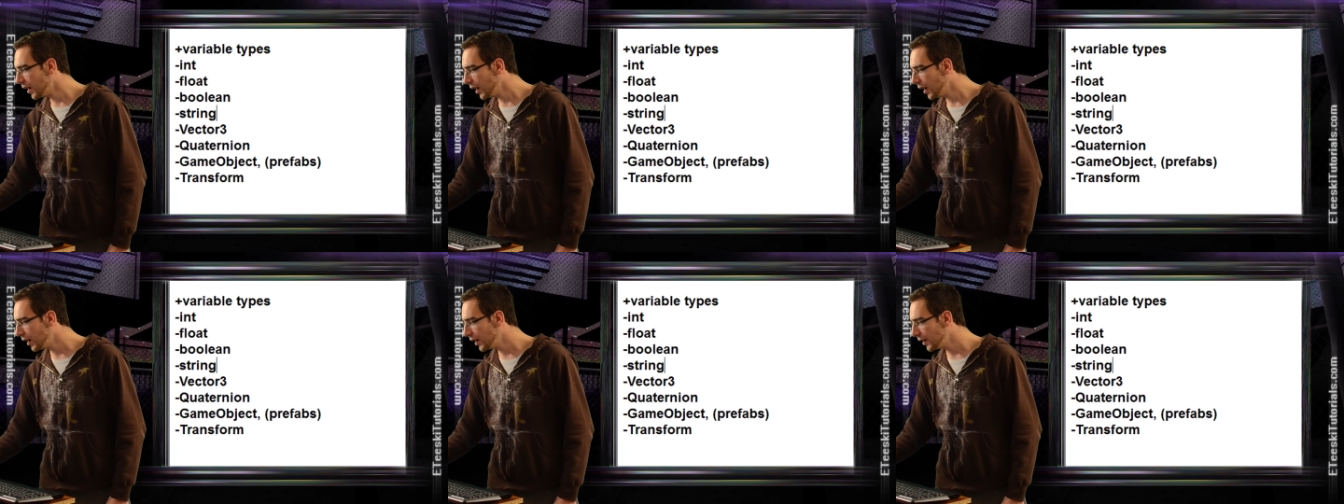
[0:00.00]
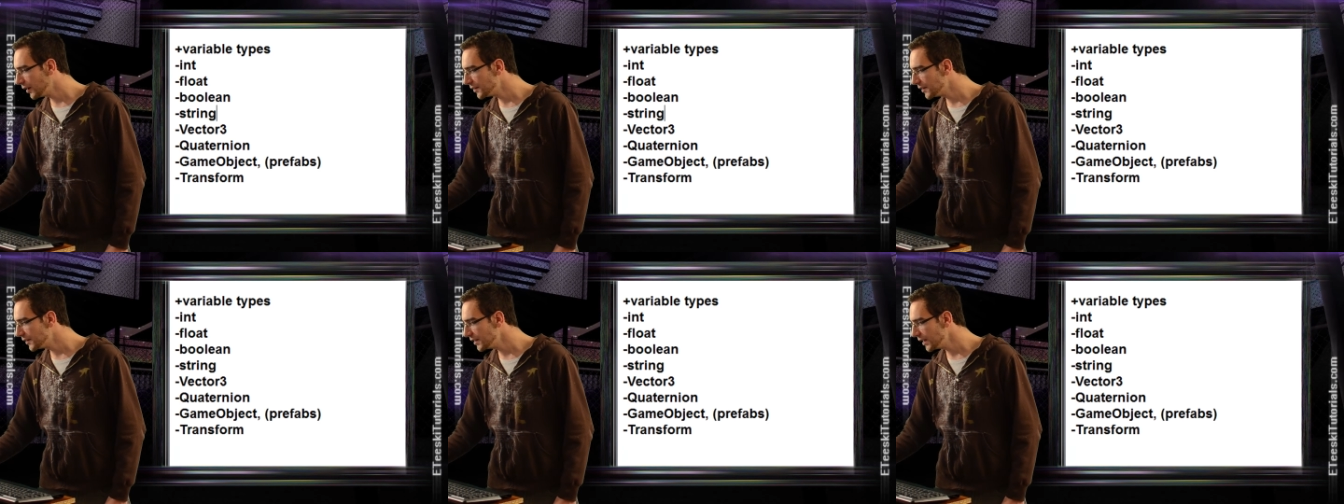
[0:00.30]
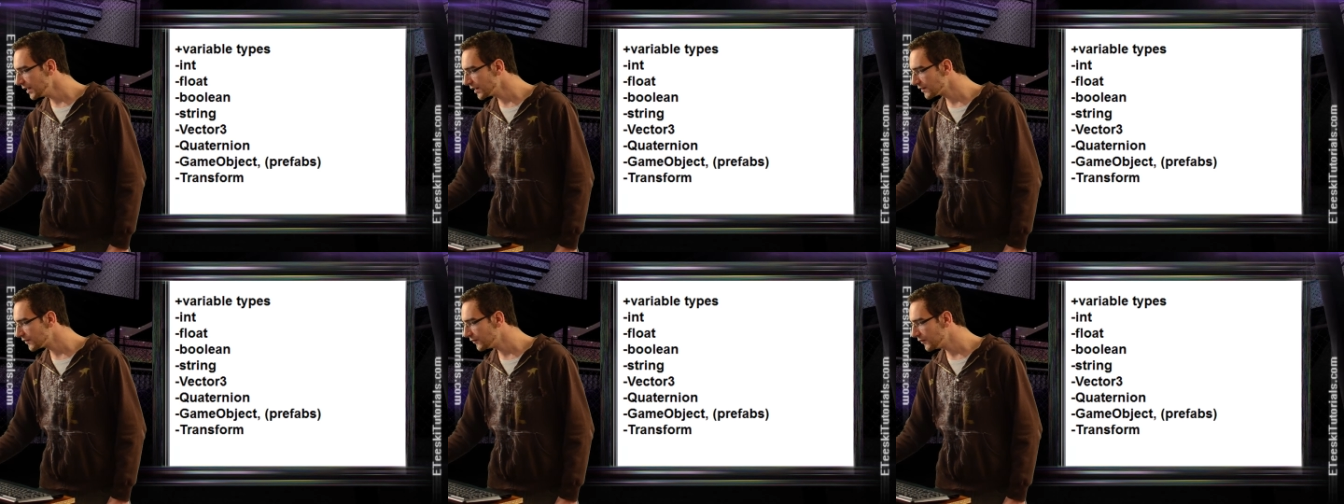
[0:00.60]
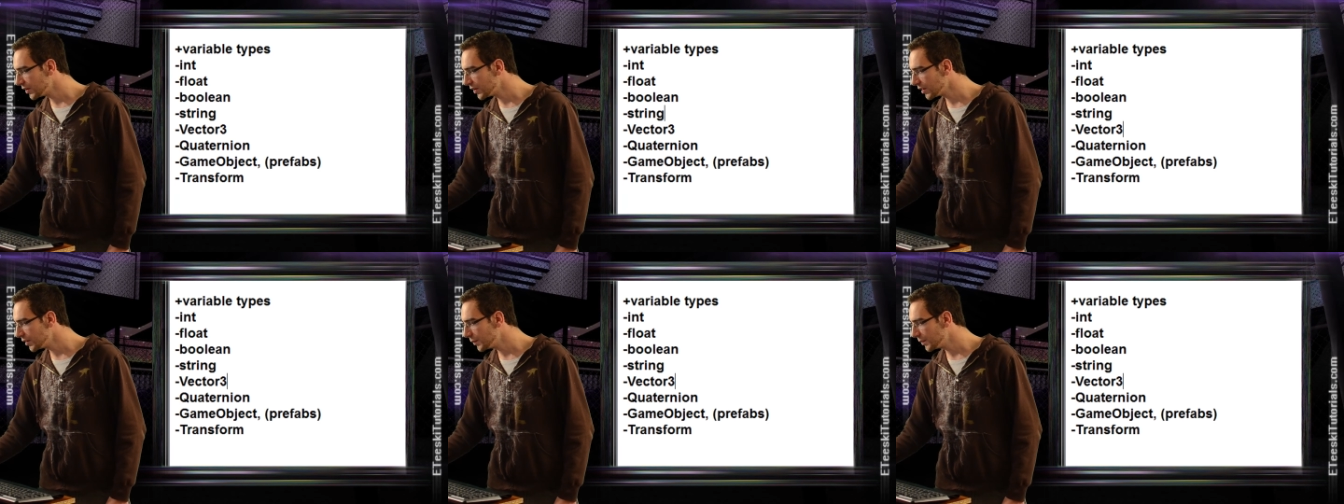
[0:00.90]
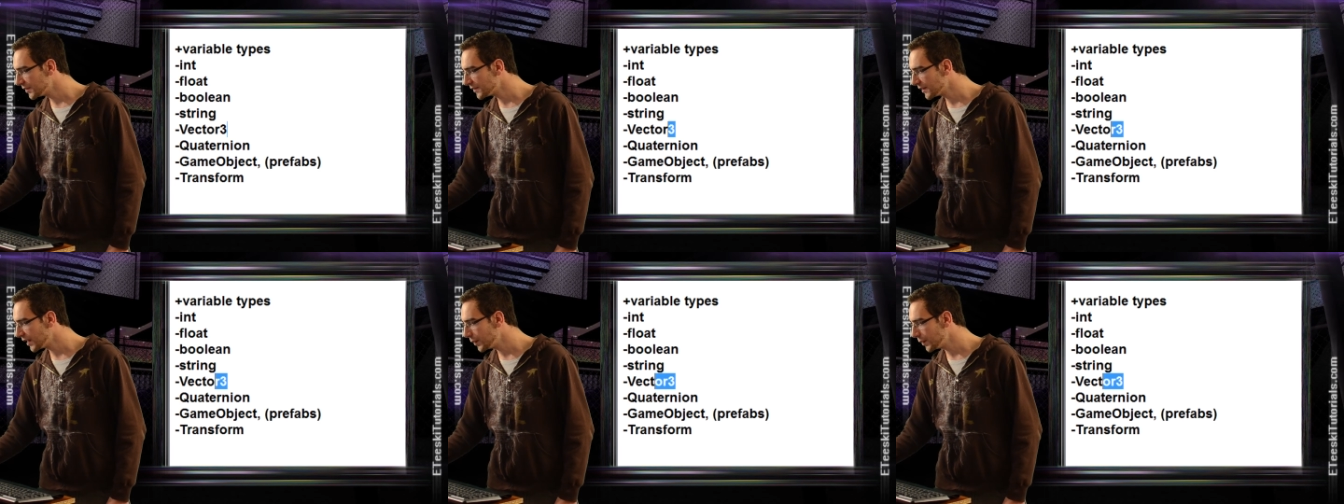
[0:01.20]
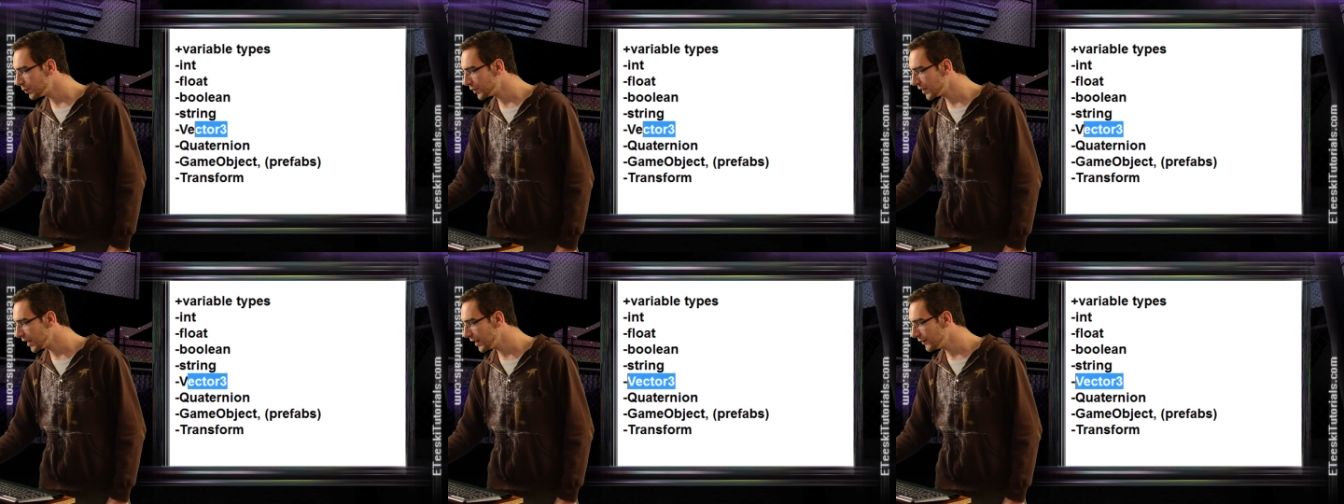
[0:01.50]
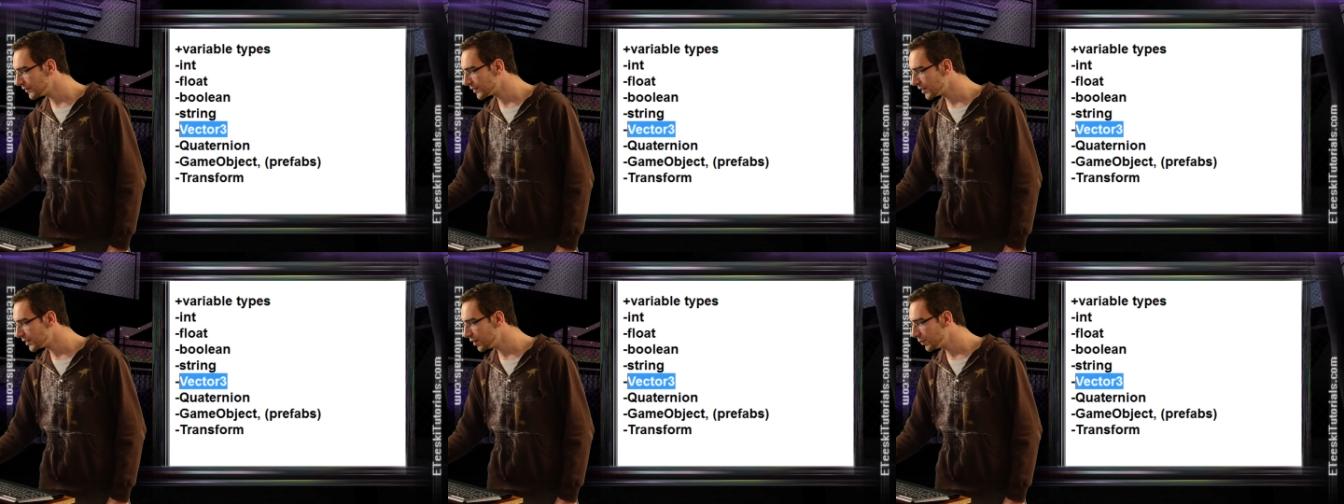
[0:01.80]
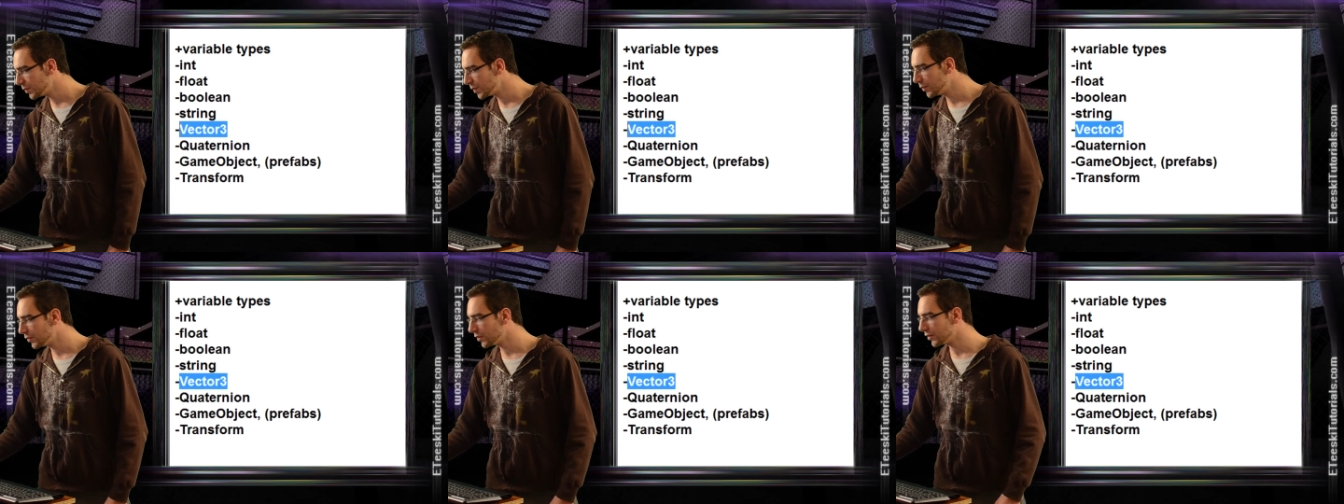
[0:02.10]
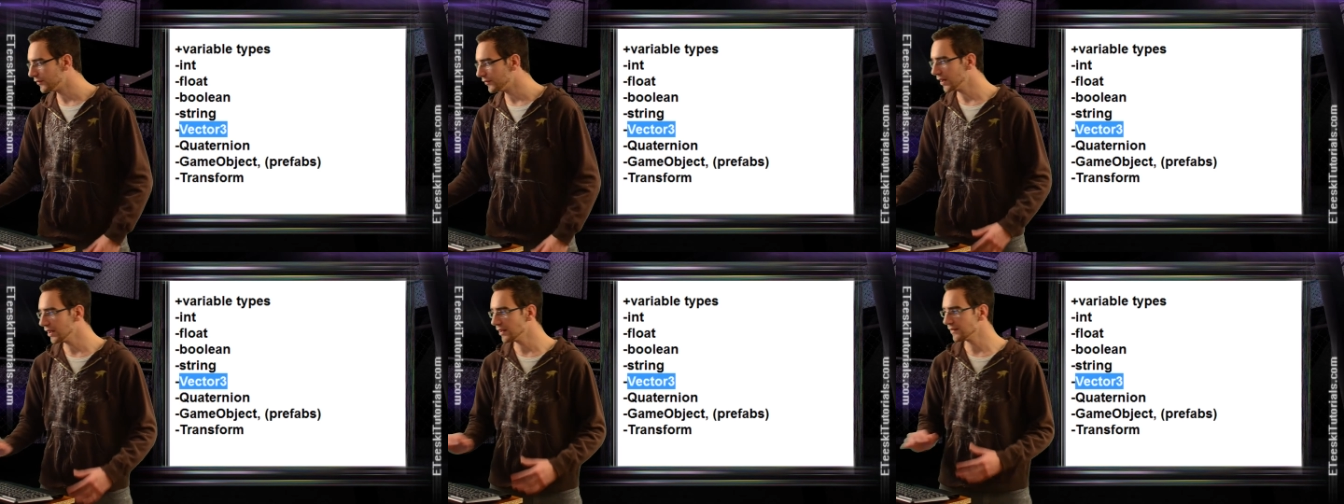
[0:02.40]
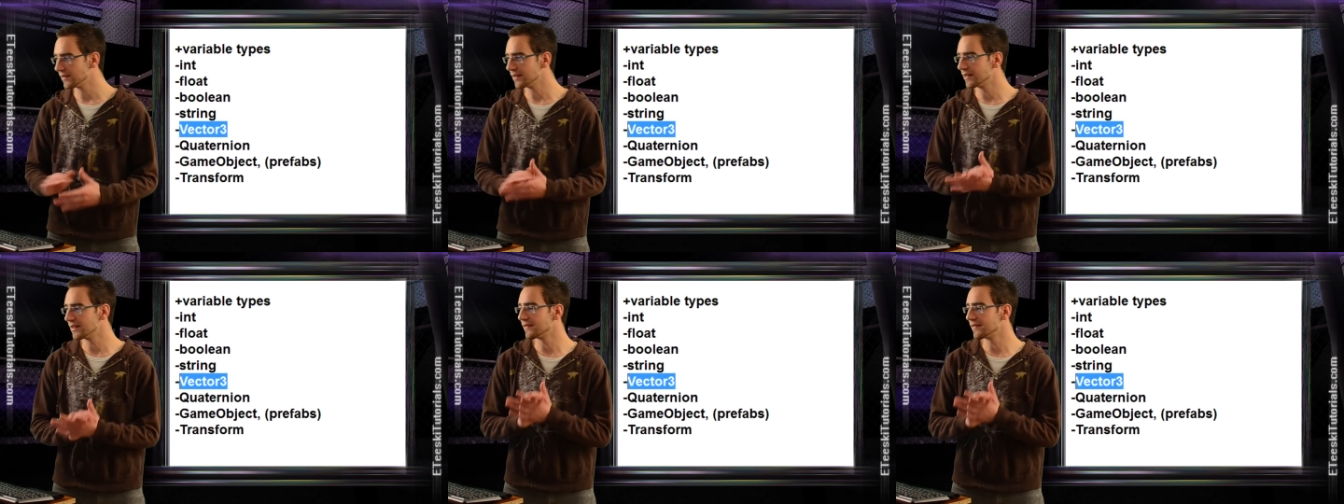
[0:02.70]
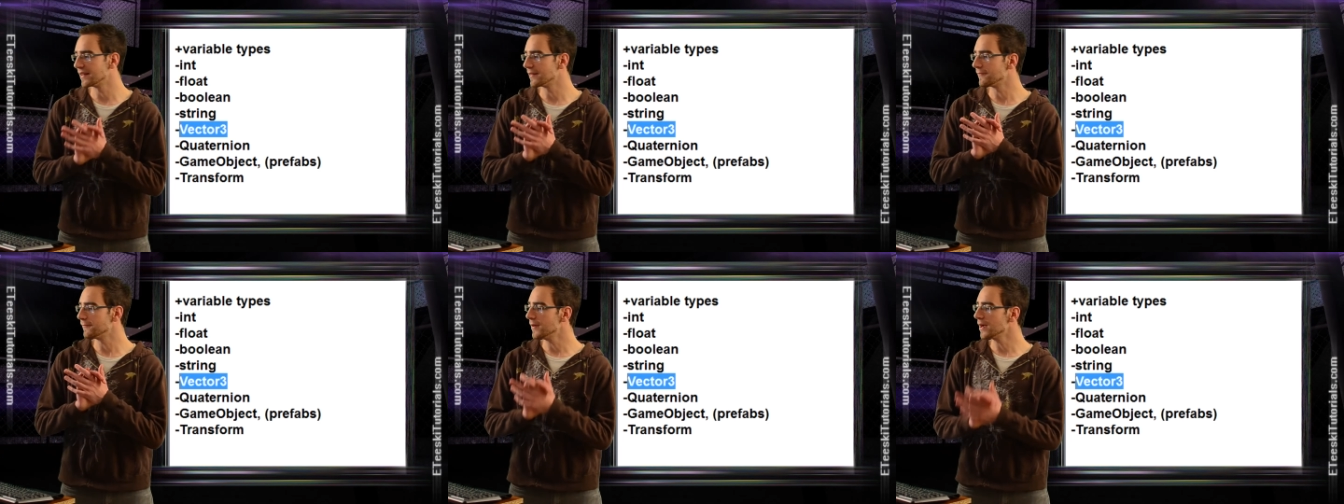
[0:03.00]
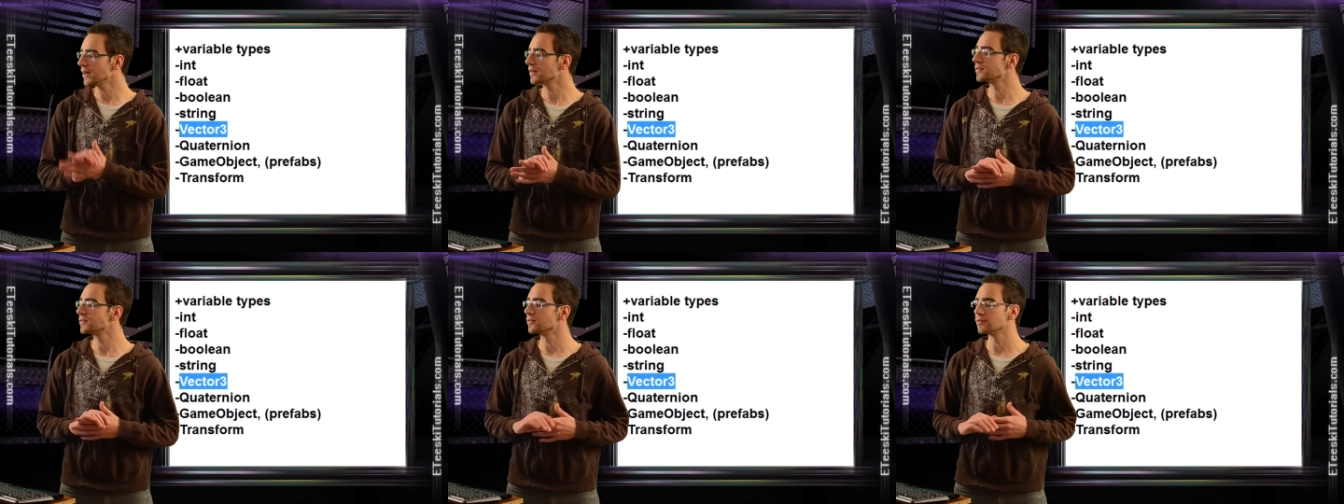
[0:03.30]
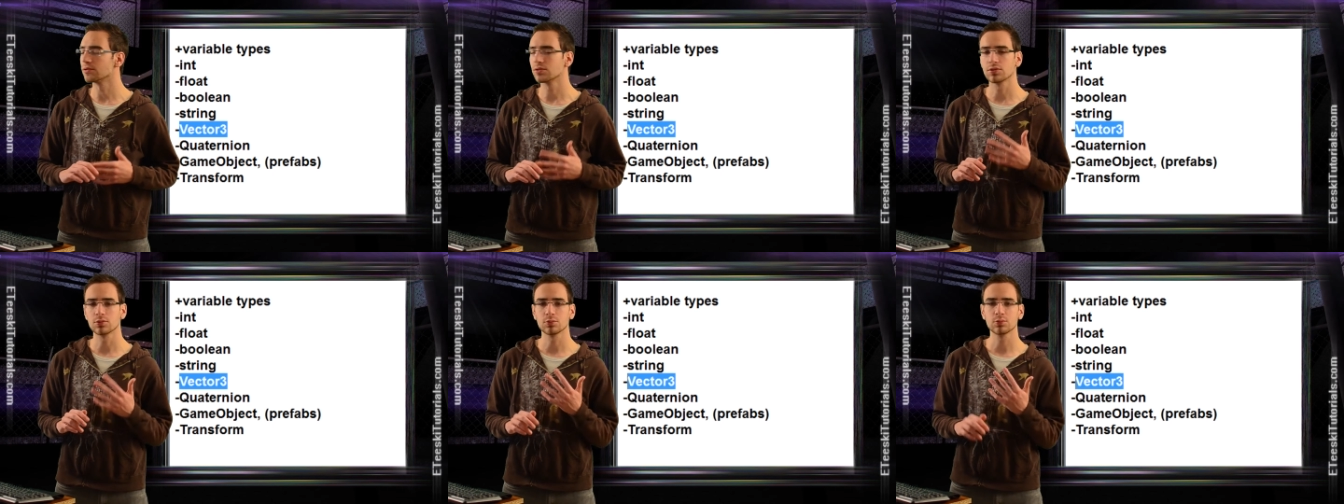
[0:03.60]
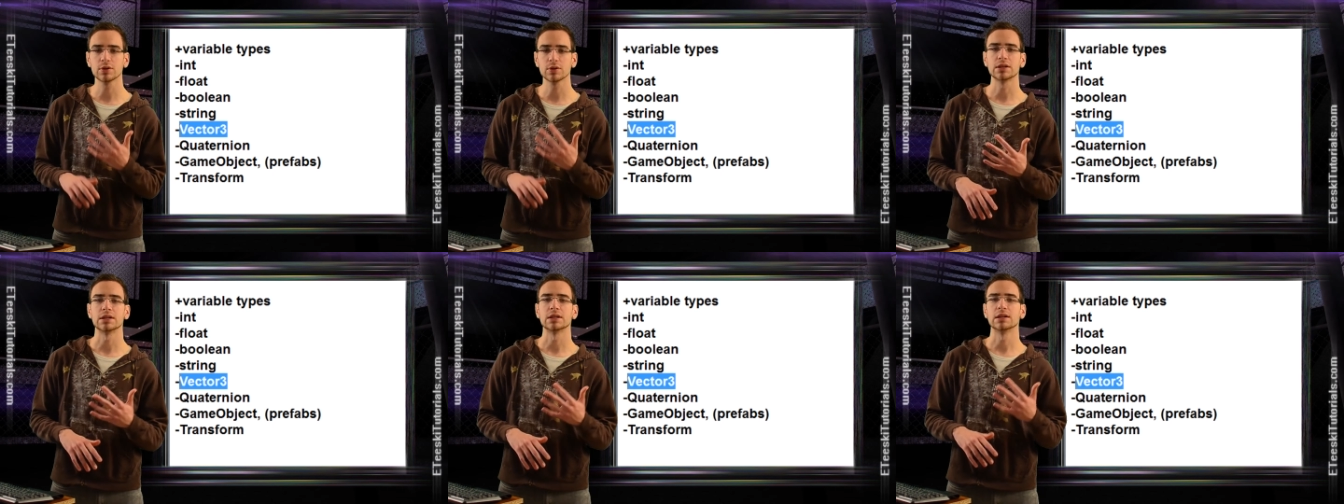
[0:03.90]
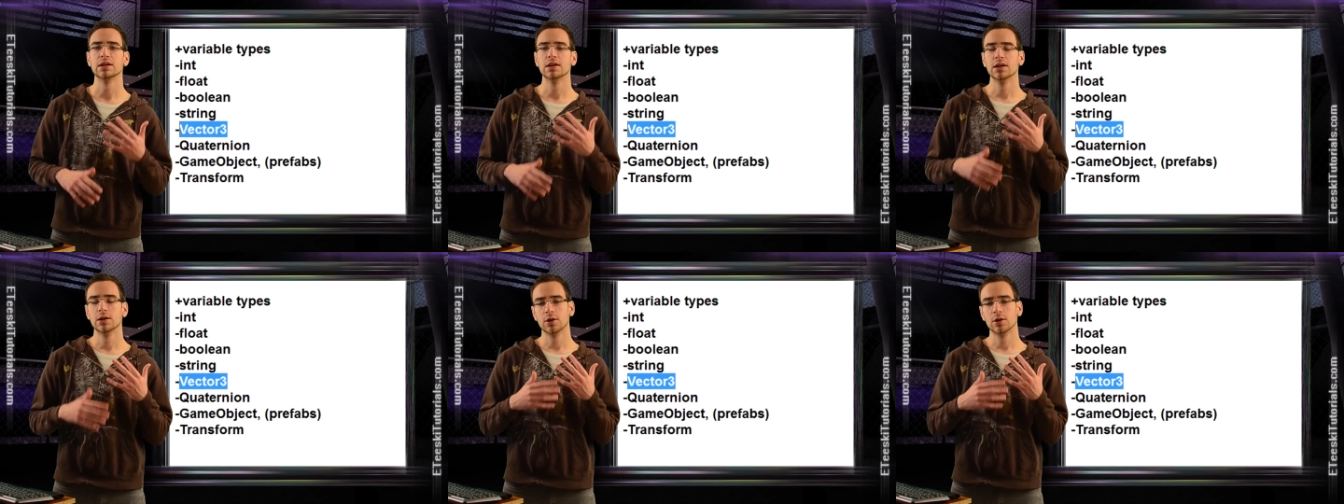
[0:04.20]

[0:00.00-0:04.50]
Uh, the next variable type we have is a little bit more advanced. It is a vector 3.